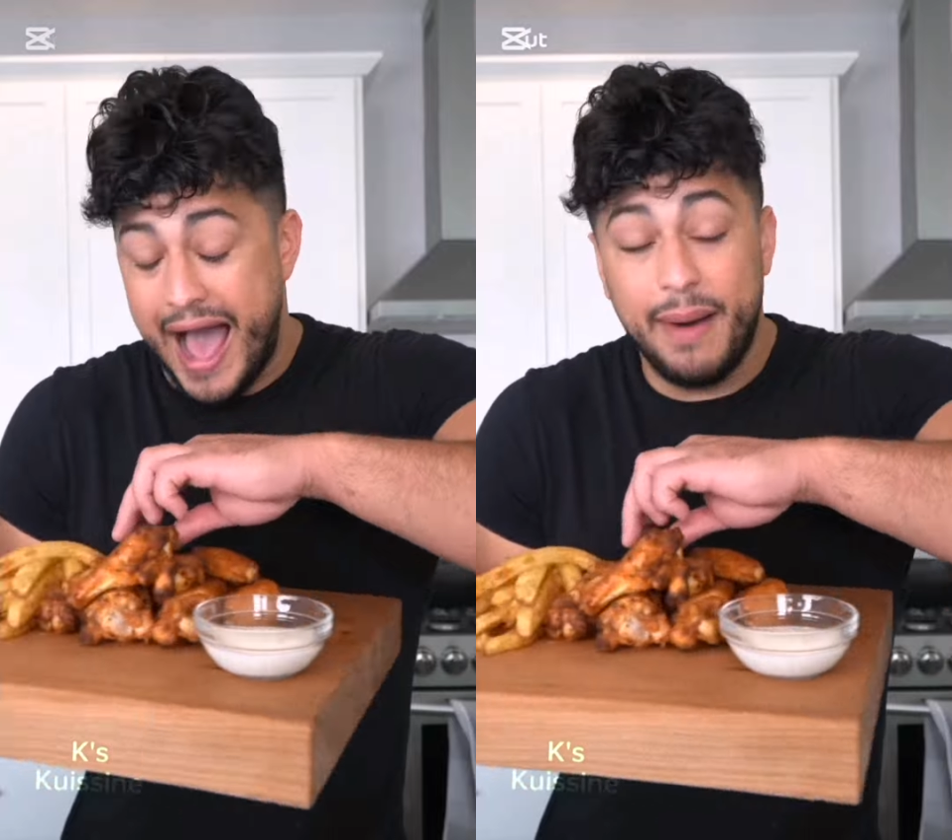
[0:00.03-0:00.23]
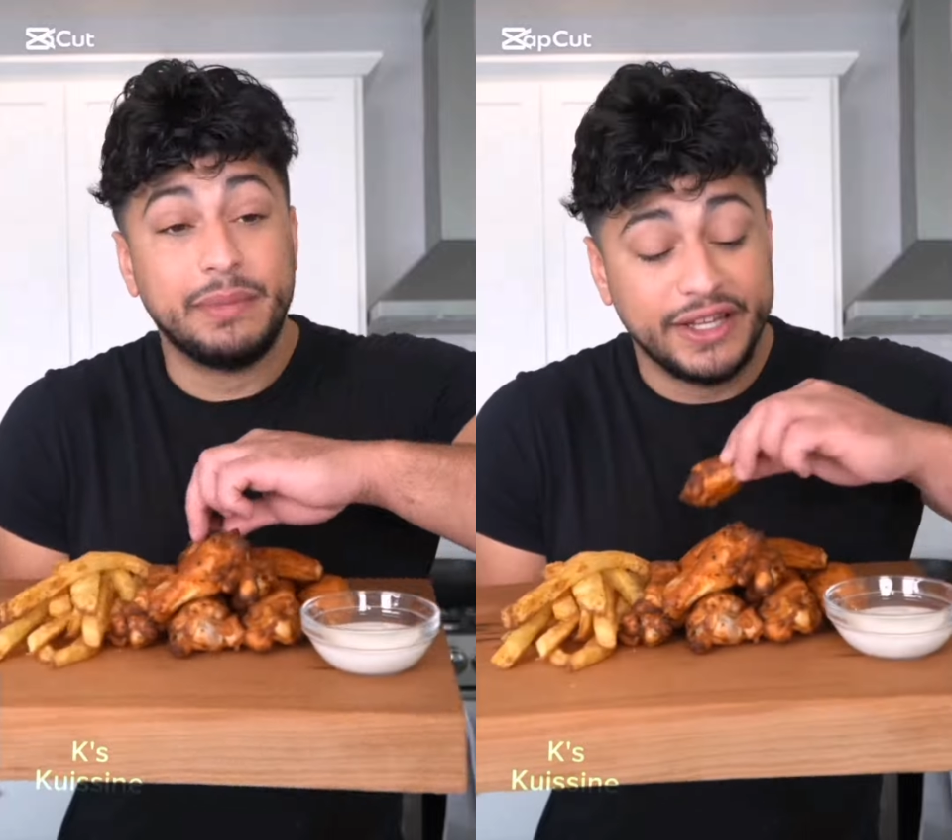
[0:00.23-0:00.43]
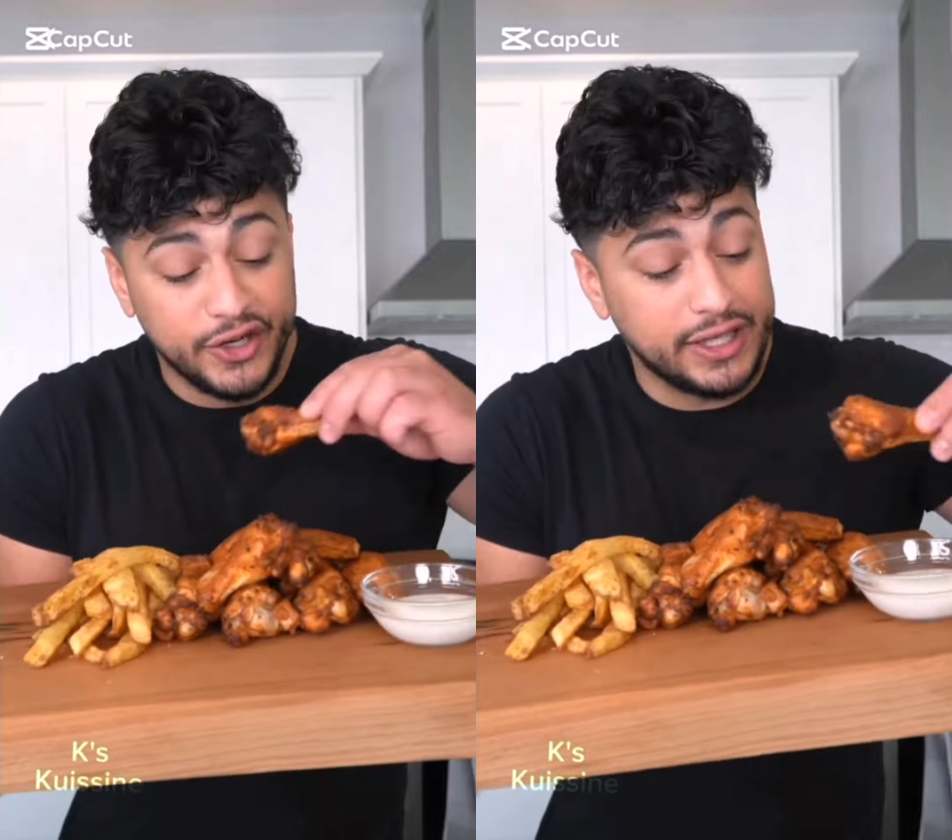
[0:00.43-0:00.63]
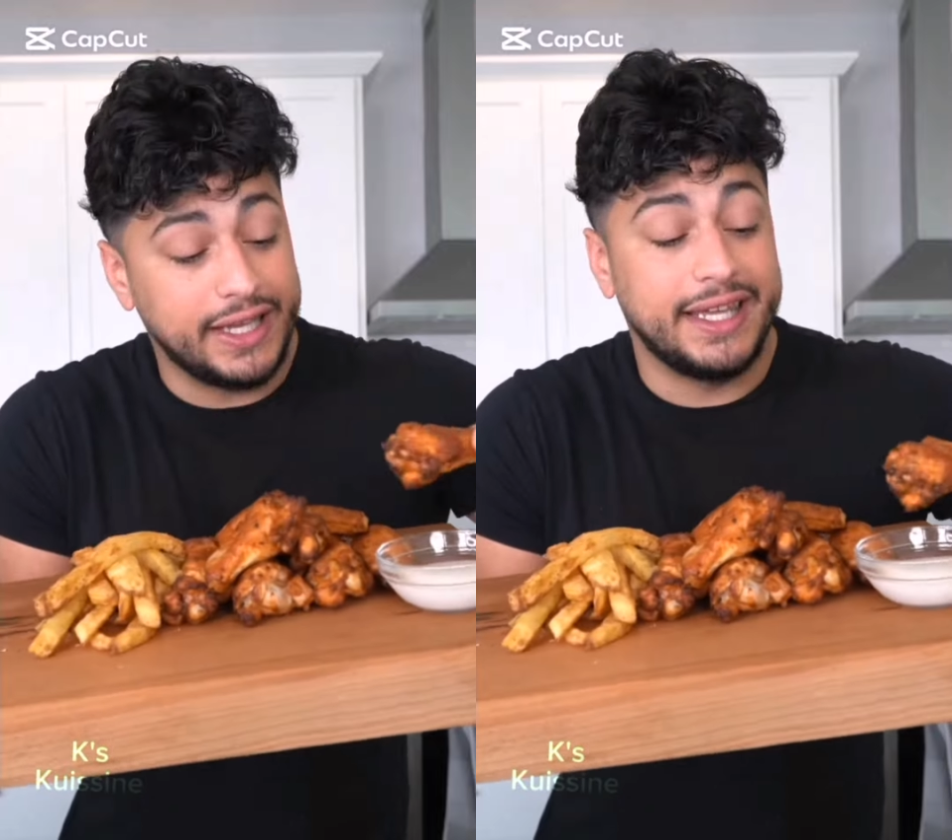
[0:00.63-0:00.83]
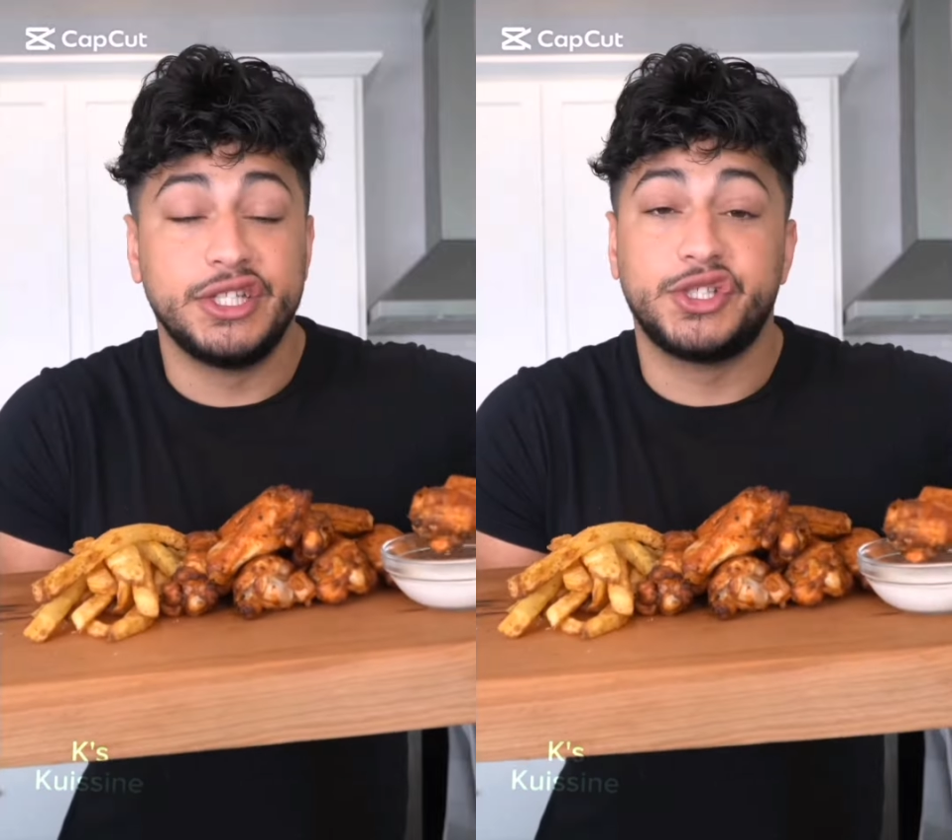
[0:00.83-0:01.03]
I'm literally
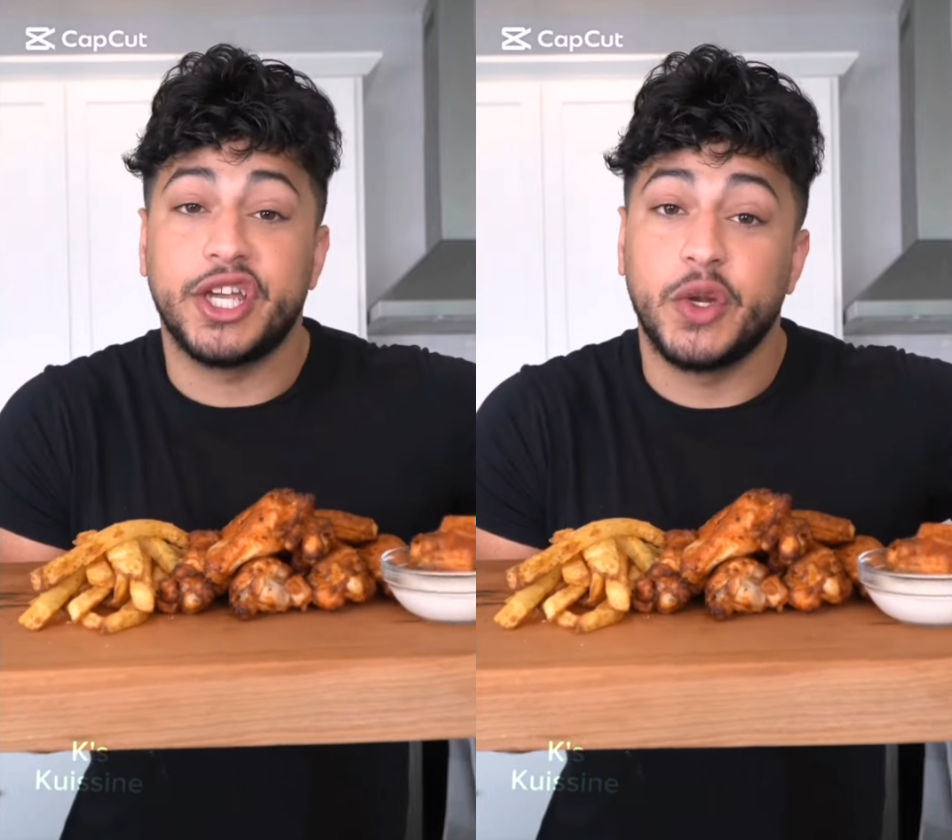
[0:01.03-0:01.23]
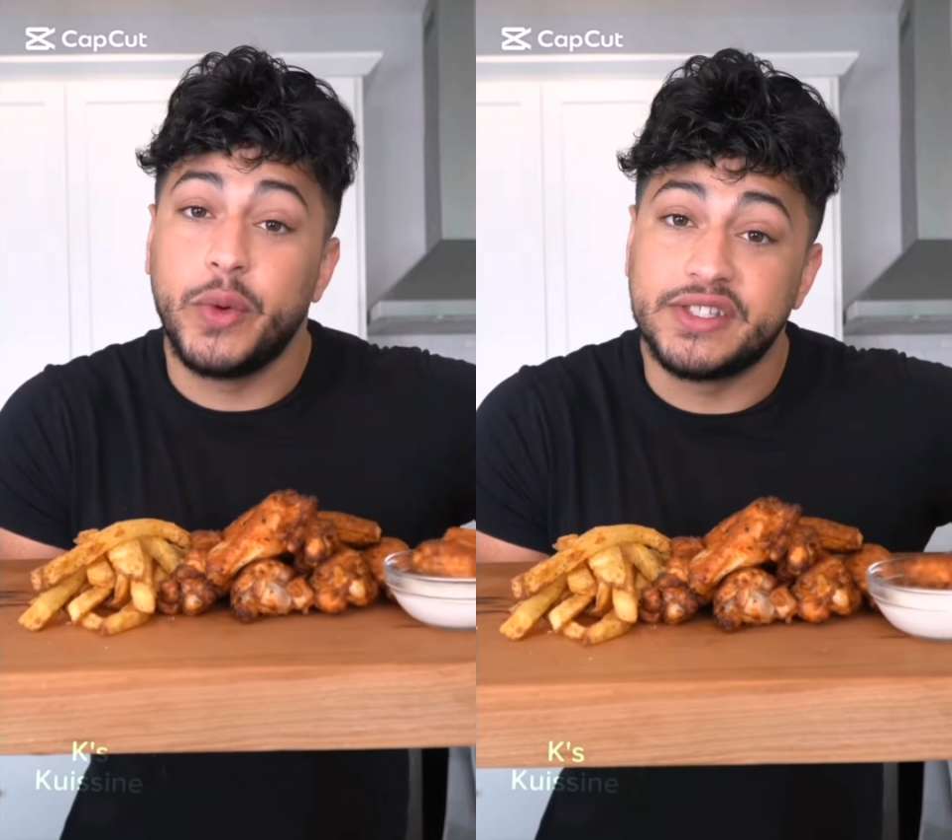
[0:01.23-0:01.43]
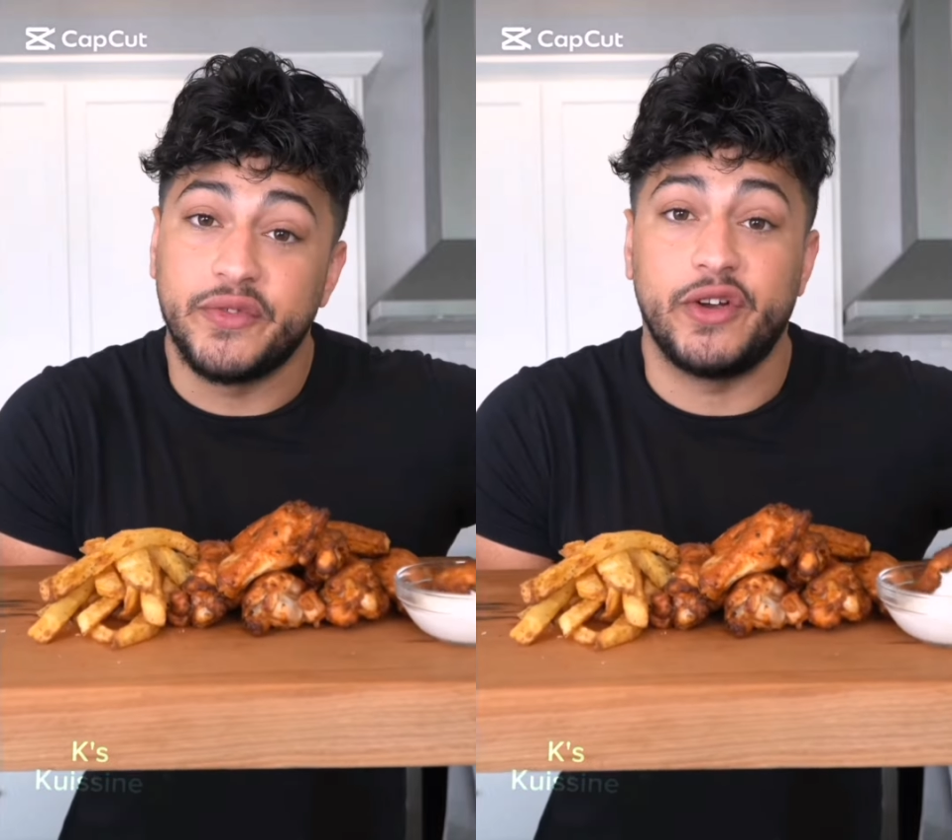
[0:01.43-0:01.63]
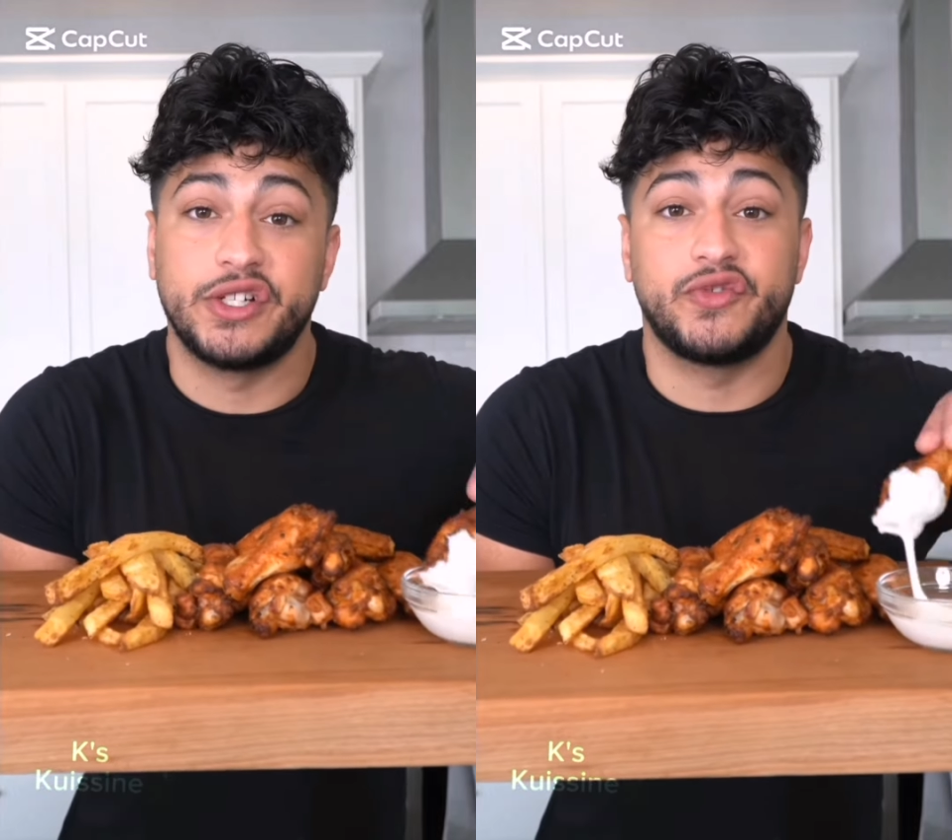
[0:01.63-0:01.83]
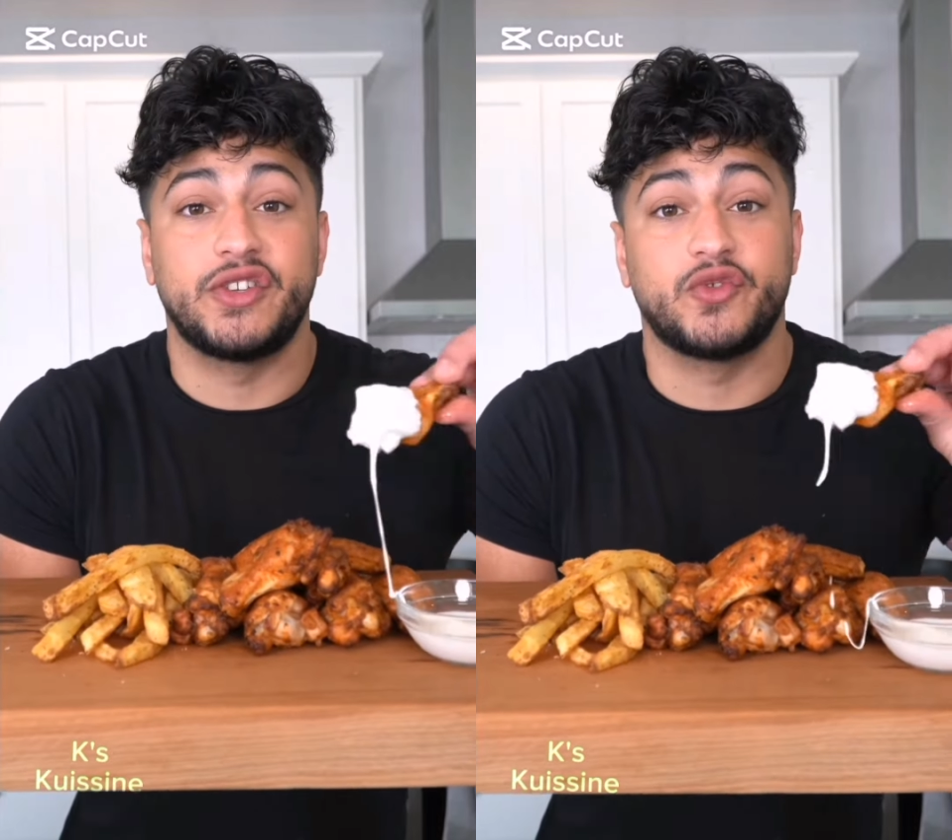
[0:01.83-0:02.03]
eating chicken wings and
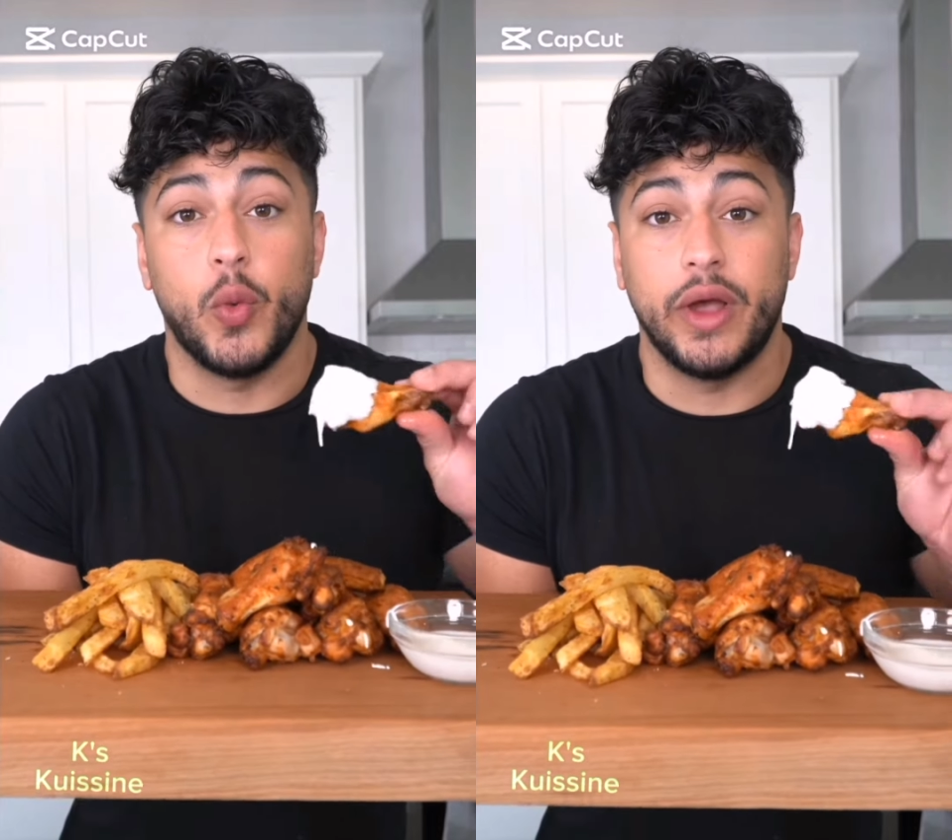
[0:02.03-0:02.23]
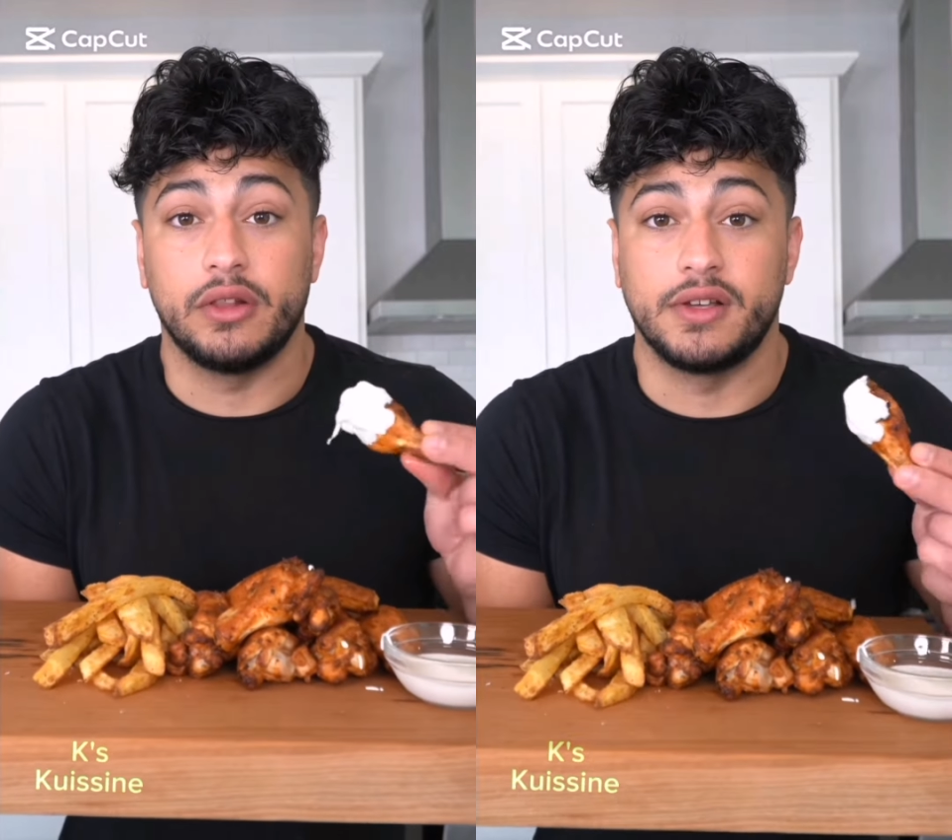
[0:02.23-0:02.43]
french fries for weight